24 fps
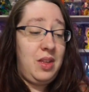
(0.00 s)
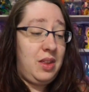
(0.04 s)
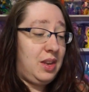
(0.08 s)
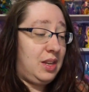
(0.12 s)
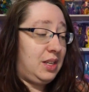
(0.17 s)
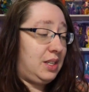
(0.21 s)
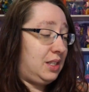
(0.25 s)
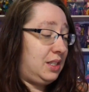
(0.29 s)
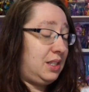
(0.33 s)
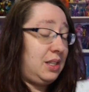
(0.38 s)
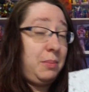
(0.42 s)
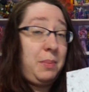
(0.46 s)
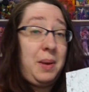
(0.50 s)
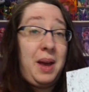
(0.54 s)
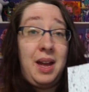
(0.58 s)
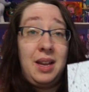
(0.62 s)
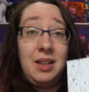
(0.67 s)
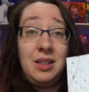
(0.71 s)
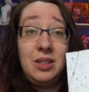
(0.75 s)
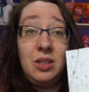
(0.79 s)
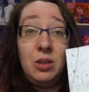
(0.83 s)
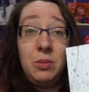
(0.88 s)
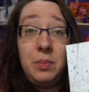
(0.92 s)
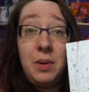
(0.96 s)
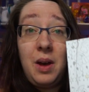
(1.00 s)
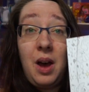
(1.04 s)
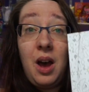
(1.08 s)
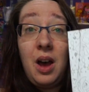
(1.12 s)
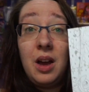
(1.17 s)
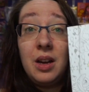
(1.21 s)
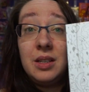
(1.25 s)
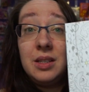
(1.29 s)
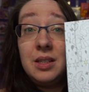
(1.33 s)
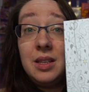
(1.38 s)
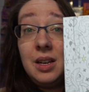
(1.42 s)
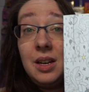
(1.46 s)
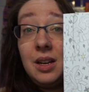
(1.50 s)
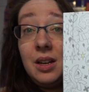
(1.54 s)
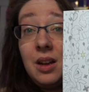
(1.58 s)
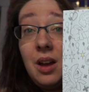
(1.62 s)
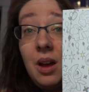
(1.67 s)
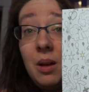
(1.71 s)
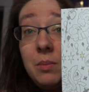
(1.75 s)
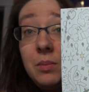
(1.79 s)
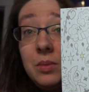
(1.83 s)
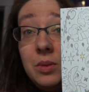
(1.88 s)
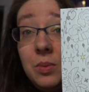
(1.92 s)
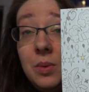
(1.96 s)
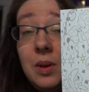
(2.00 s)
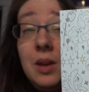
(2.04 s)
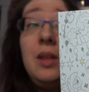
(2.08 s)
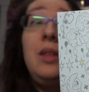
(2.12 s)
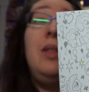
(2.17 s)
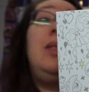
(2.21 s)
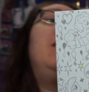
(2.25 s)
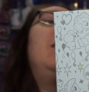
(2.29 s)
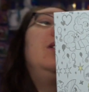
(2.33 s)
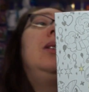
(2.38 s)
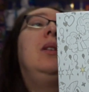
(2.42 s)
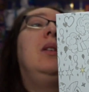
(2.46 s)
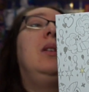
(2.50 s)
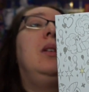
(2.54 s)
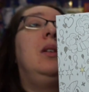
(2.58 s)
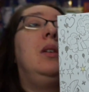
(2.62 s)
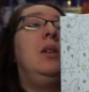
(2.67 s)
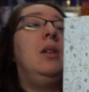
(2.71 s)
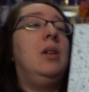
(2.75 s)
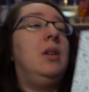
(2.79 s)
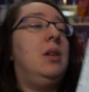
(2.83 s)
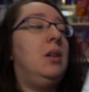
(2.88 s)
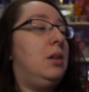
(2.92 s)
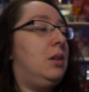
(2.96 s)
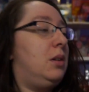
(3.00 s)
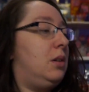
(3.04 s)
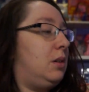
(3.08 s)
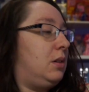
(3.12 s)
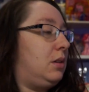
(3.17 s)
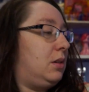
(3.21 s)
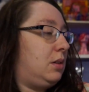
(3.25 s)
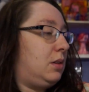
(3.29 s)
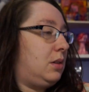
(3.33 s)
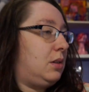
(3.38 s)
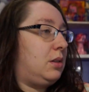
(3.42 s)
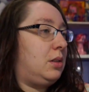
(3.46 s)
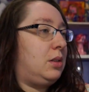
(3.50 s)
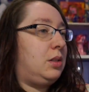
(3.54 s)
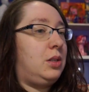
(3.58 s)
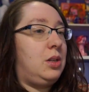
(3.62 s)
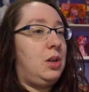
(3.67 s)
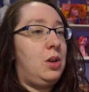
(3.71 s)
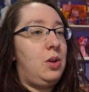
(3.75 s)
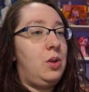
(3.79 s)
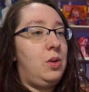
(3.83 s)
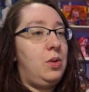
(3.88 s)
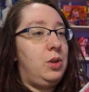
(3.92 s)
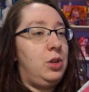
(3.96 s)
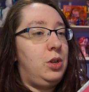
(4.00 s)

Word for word: then this is the pencil box that it comes with. So